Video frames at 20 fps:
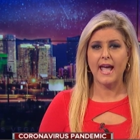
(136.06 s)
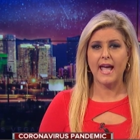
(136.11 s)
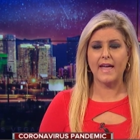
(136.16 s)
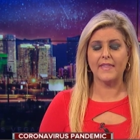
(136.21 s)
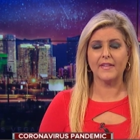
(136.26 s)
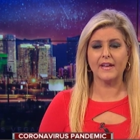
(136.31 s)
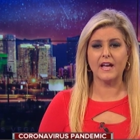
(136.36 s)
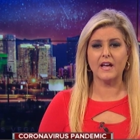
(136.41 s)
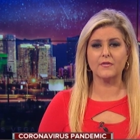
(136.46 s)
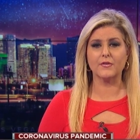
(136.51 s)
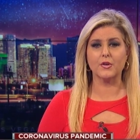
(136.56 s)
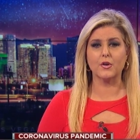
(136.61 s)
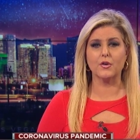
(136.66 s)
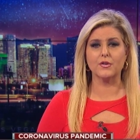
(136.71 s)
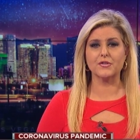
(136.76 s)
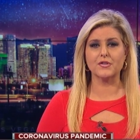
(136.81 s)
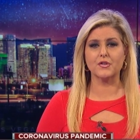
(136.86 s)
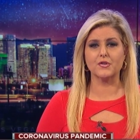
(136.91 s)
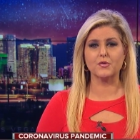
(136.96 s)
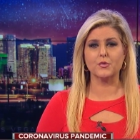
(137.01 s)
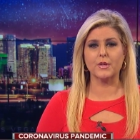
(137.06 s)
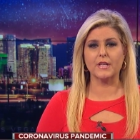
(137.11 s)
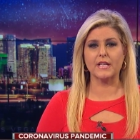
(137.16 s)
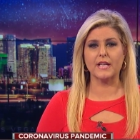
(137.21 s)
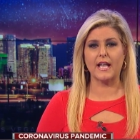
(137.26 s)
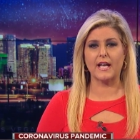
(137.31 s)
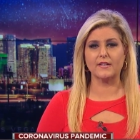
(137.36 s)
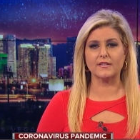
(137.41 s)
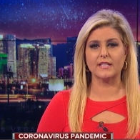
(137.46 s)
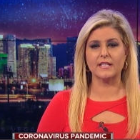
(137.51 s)
And the governor also
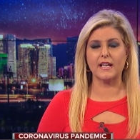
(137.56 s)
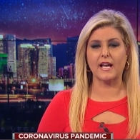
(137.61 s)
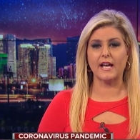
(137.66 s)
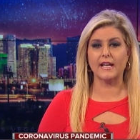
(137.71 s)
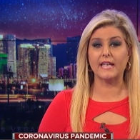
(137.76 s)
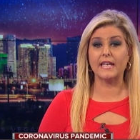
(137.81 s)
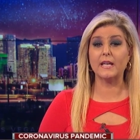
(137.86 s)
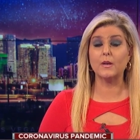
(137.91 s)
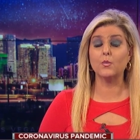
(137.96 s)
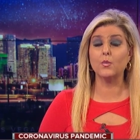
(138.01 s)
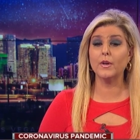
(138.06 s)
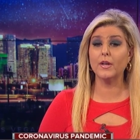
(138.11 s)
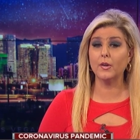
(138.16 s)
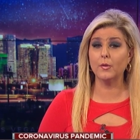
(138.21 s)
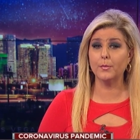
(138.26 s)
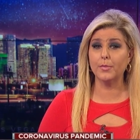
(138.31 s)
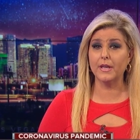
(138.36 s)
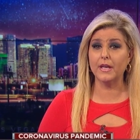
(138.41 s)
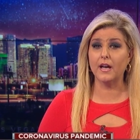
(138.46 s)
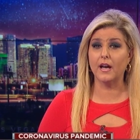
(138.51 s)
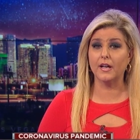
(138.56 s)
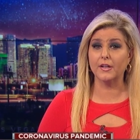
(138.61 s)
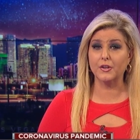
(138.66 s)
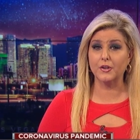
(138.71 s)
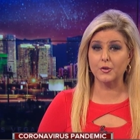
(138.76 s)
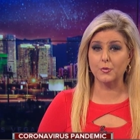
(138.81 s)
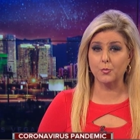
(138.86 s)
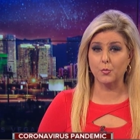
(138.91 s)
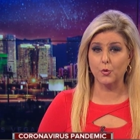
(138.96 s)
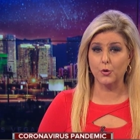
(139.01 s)
tweeted out tonight he will be
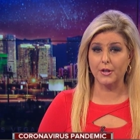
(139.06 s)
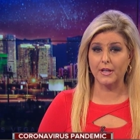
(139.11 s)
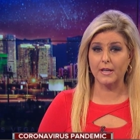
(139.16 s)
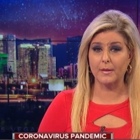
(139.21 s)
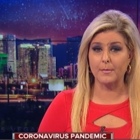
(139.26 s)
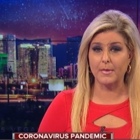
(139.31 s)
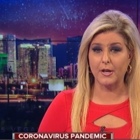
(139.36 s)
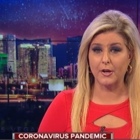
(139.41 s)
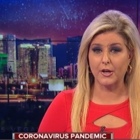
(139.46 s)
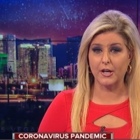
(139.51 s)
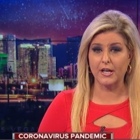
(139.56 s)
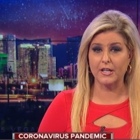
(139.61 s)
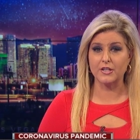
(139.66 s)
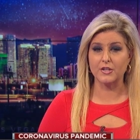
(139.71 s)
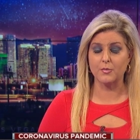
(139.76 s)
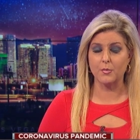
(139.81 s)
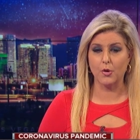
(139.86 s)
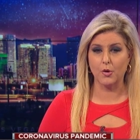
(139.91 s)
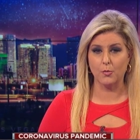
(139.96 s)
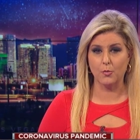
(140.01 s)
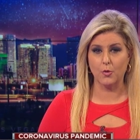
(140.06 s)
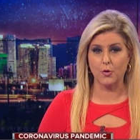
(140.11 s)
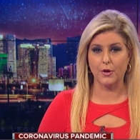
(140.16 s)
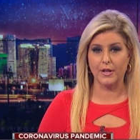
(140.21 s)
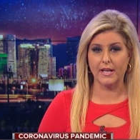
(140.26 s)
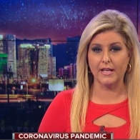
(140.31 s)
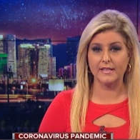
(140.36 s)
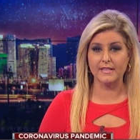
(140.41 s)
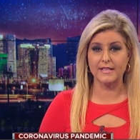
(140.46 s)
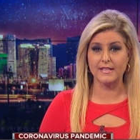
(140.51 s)
on Good Morning America tomorrow
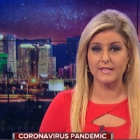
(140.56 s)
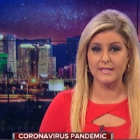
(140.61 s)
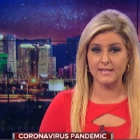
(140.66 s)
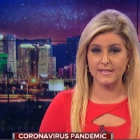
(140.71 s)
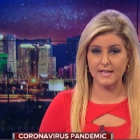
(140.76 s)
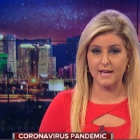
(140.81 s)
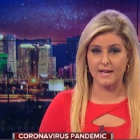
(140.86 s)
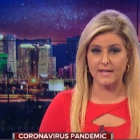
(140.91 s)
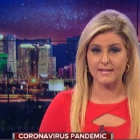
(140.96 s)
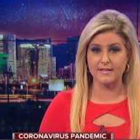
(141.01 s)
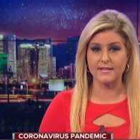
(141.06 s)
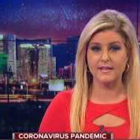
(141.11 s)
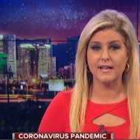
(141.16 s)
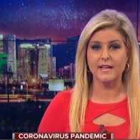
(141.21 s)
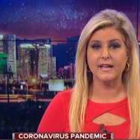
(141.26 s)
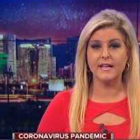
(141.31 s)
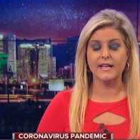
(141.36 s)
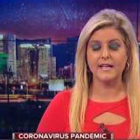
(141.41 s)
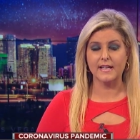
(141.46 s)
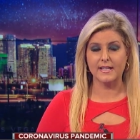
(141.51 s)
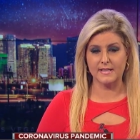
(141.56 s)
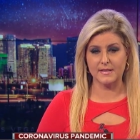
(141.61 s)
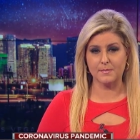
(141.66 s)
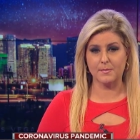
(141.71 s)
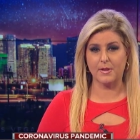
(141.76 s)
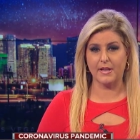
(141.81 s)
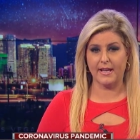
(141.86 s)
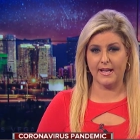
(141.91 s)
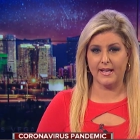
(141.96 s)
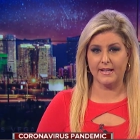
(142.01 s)
morning to discuss
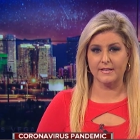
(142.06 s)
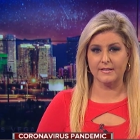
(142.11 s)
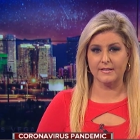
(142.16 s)
his plan.